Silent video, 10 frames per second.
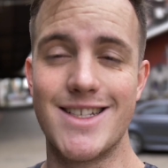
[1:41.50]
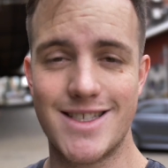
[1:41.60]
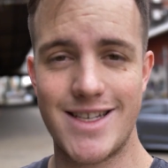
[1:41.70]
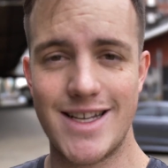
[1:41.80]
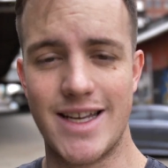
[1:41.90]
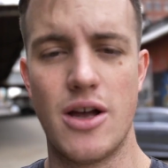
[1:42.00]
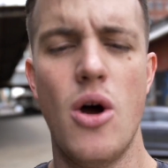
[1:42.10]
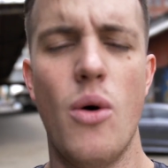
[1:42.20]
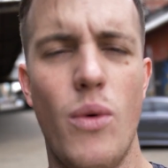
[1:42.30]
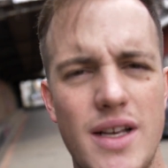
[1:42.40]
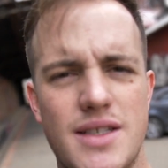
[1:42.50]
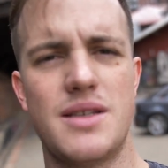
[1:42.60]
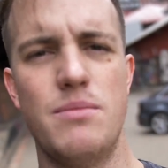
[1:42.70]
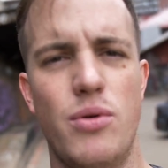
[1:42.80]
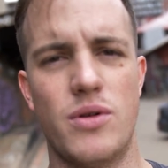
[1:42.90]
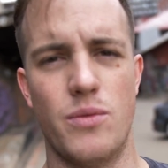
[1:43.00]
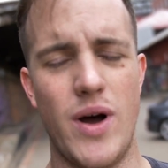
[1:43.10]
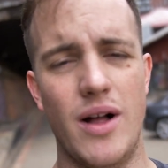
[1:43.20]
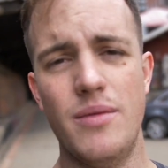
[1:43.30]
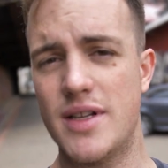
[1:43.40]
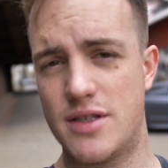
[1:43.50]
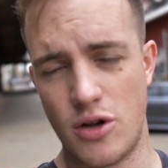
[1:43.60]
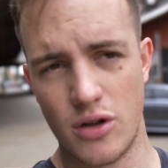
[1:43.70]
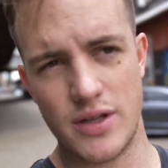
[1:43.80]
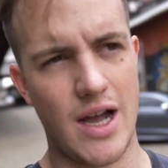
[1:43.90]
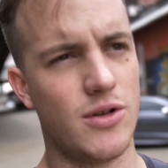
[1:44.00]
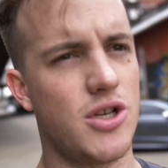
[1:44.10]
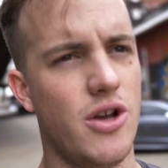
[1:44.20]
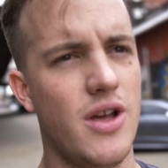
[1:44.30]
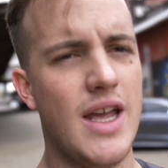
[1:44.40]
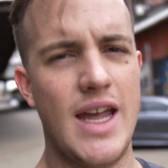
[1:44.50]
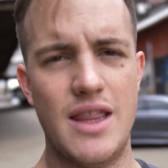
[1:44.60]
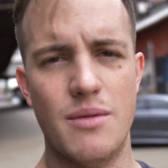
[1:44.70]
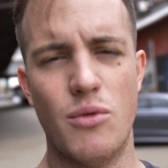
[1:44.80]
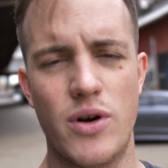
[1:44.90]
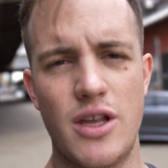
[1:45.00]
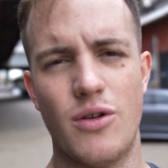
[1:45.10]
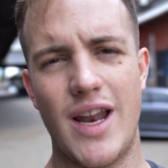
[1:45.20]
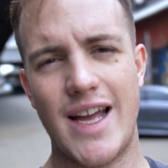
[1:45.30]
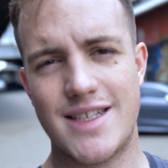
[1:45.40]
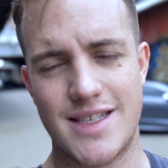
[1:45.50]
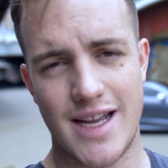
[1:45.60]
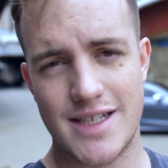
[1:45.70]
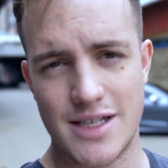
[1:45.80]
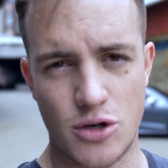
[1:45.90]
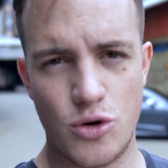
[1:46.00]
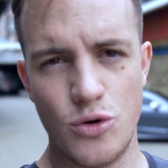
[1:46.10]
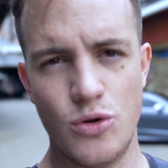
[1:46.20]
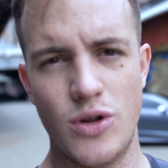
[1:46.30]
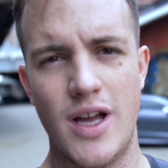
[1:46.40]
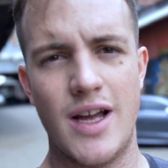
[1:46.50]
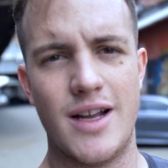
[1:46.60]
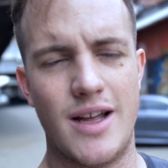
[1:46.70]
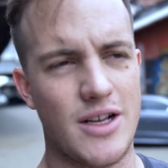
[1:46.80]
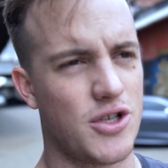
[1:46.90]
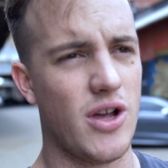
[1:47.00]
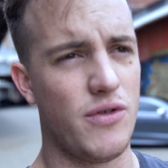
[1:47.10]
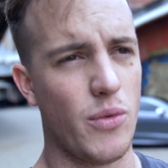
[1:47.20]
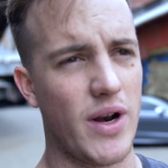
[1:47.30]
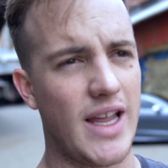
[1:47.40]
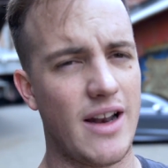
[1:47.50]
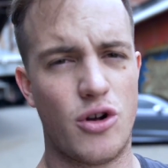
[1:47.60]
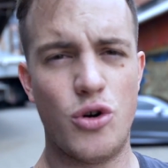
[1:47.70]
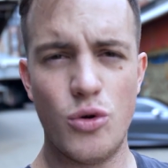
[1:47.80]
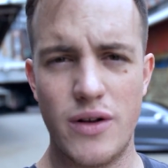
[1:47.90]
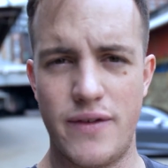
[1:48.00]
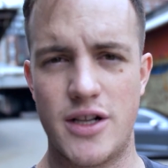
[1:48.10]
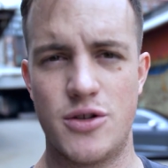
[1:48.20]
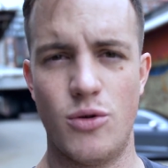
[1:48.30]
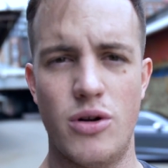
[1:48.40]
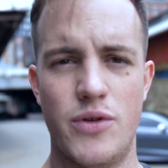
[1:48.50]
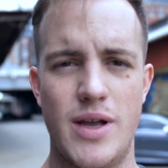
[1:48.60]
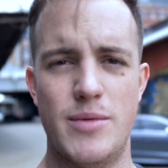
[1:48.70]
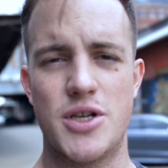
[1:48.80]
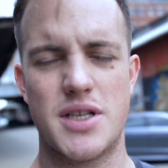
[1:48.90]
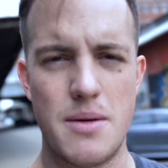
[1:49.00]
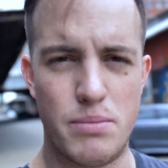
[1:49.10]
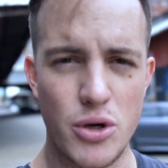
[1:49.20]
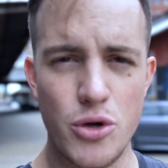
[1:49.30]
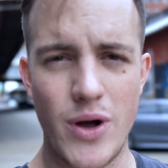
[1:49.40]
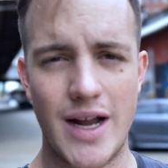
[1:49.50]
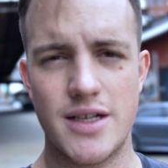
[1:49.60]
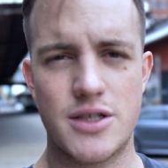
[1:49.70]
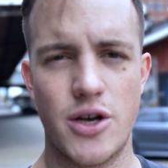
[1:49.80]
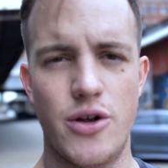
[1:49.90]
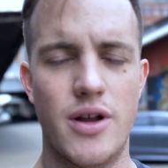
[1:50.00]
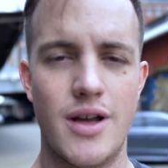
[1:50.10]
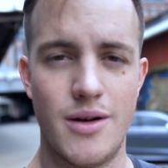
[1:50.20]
is setting. Why is this important? Well, it's the golden hour. So in the morning your light is nice and cool. So if you want to get a cool effect to all of your images, a blue undertone,